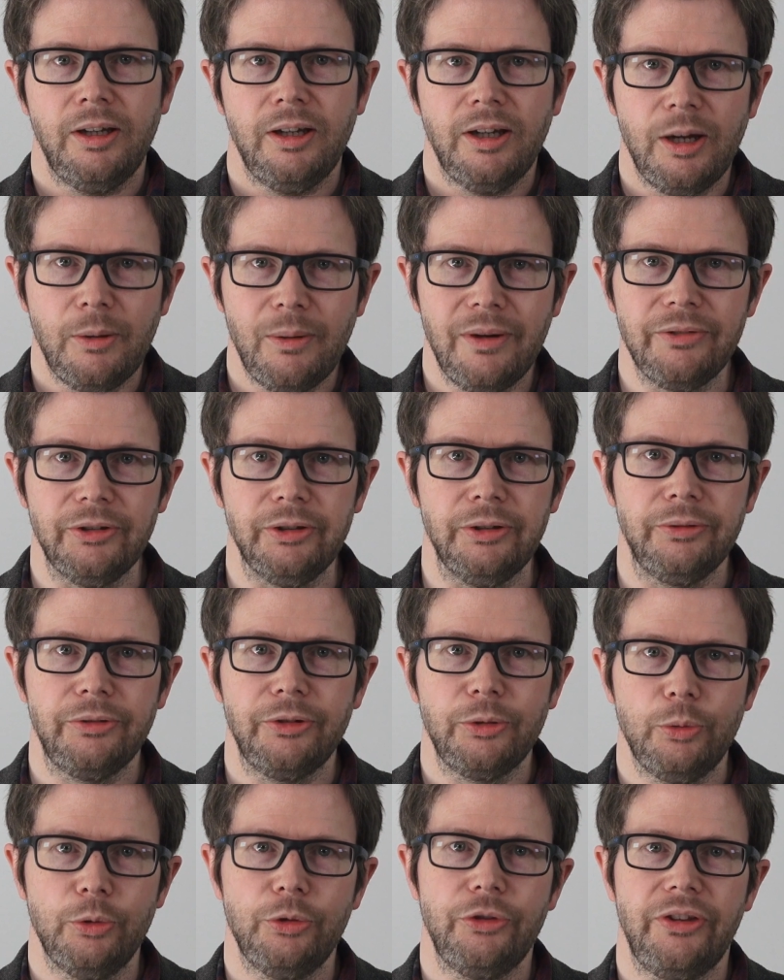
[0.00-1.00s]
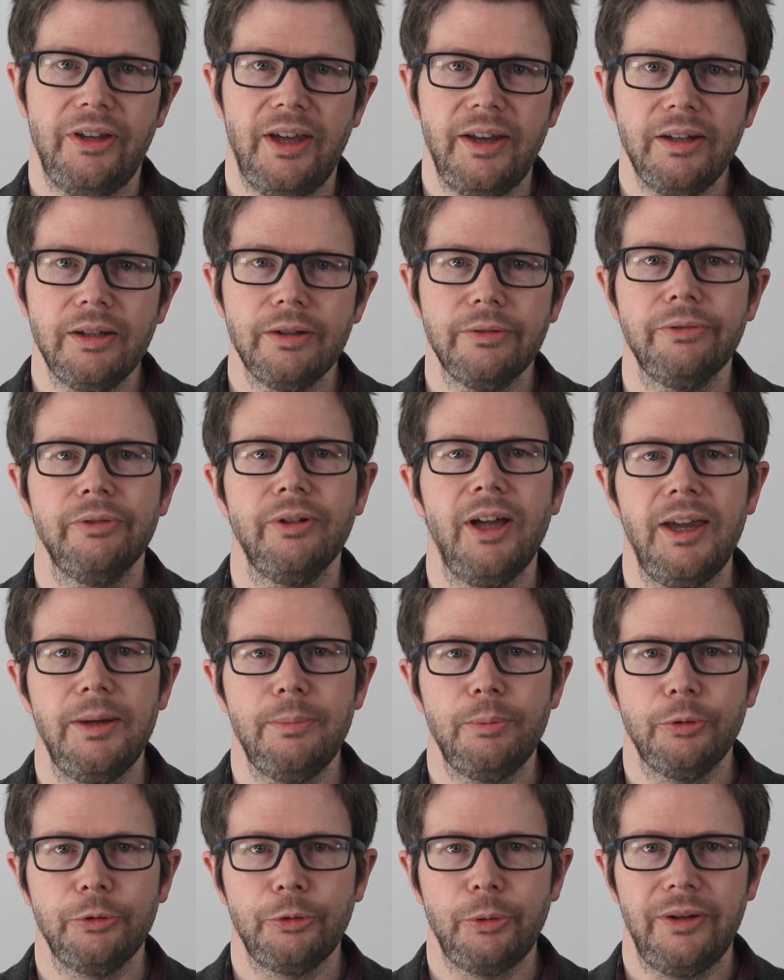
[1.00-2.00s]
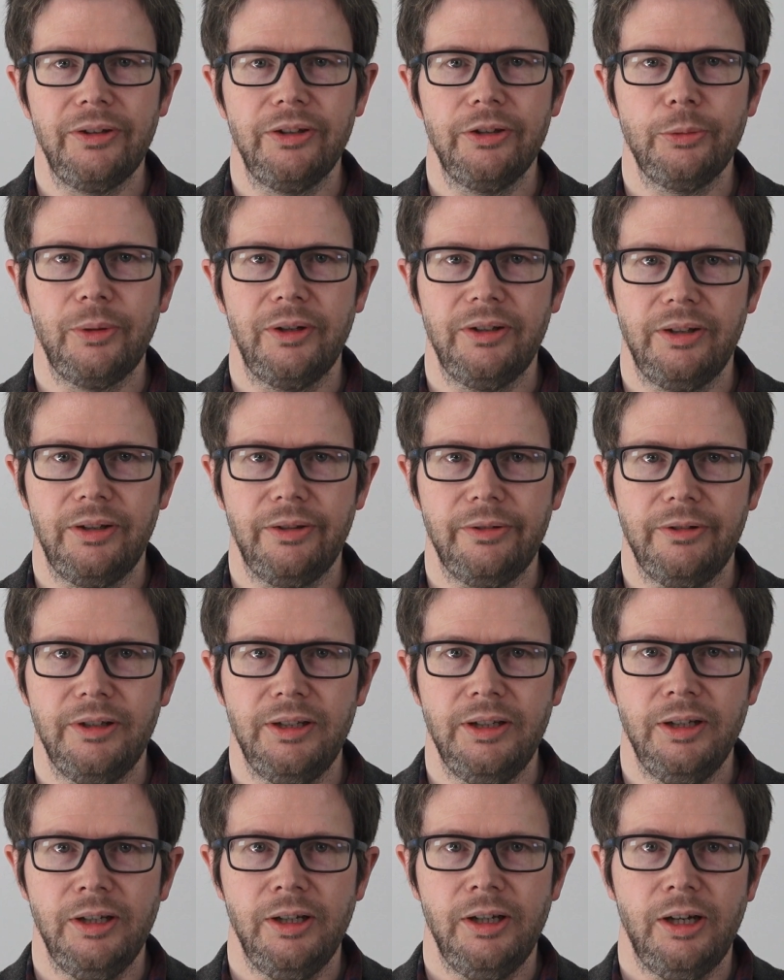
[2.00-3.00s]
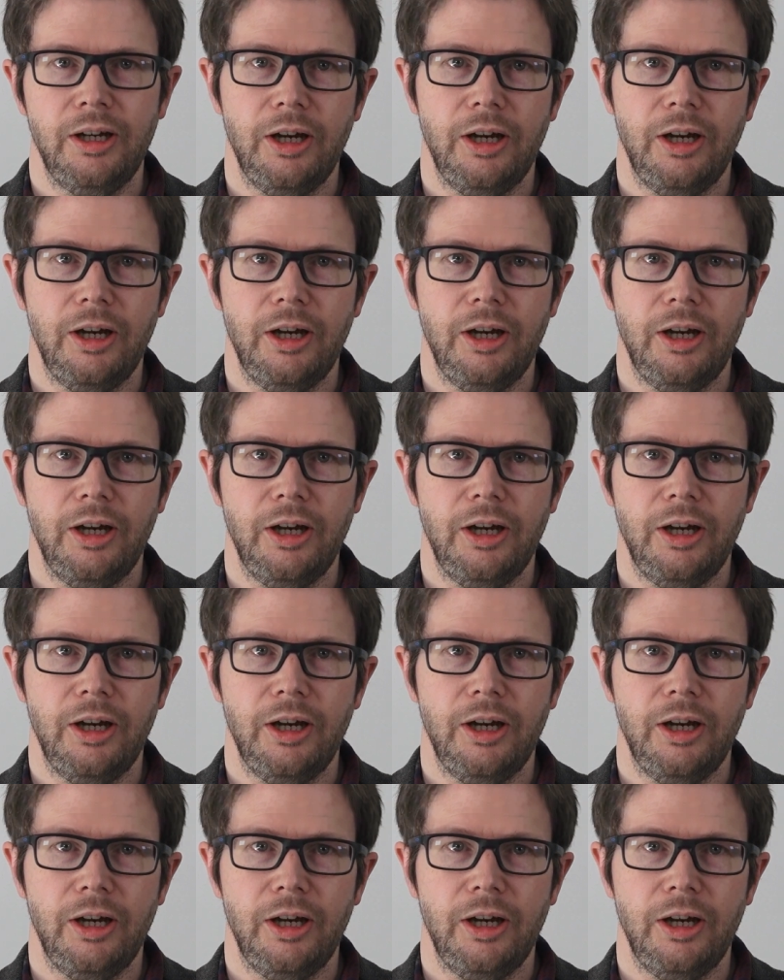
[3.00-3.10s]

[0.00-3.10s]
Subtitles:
However, towards the end of April 2023,